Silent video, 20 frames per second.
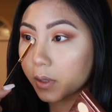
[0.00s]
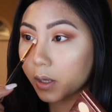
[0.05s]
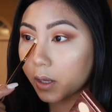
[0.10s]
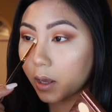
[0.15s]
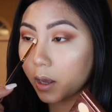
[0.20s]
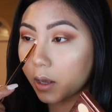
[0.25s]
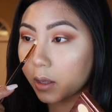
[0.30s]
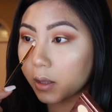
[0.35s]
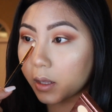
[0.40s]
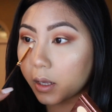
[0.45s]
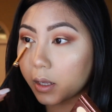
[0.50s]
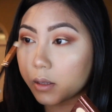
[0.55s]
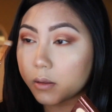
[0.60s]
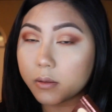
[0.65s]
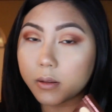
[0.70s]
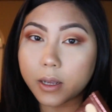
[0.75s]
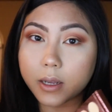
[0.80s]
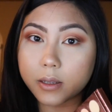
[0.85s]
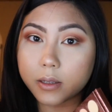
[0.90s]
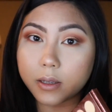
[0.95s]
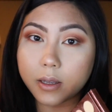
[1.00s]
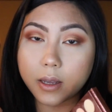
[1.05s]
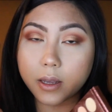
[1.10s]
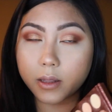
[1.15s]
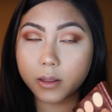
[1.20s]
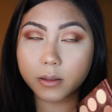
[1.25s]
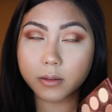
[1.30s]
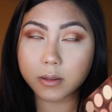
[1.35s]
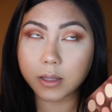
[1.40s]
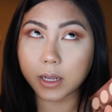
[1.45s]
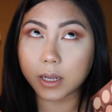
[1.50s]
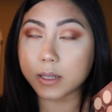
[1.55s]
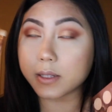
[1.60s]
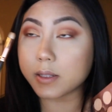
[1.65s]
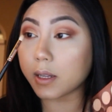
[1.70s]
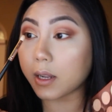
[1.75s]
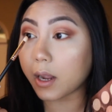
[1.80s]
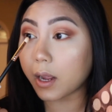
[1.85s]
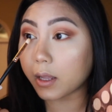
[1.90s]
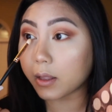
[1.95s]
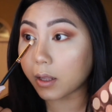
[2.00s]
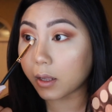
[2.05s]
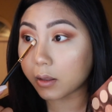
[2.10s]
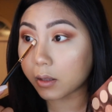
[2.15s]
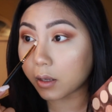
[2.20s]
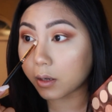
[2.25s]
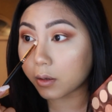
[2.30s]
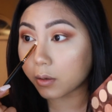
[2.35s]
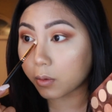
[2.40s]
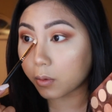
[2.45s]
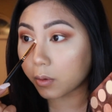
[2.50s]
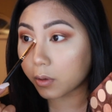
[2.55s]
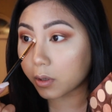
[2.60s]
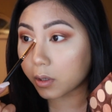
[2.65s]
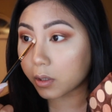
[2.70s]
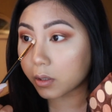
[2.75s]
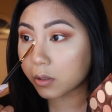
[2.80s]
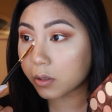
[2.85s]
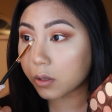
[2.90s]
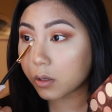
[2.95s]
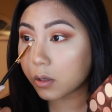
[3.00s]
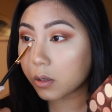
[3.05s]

highlight, like I said, highlight the inner corners.